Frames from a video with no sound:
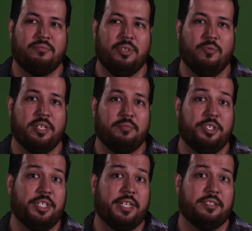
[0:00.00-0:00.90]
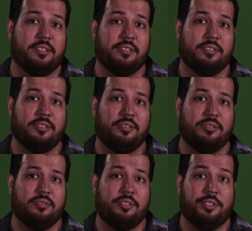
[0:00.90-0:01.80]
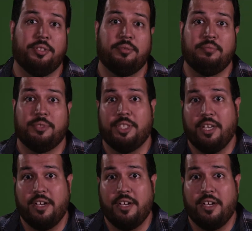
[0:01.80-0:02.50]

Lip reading: we want to project to you, to the